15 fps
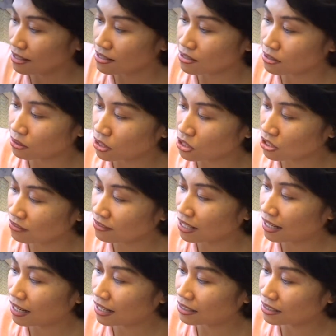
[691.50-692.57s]
So each of the
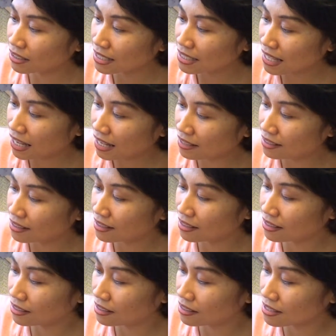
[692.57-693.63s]
letters had
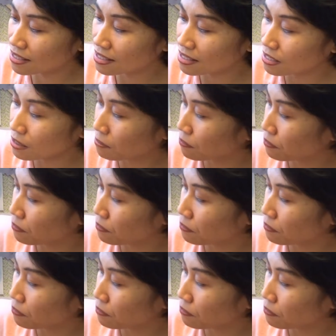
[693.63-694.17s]
this.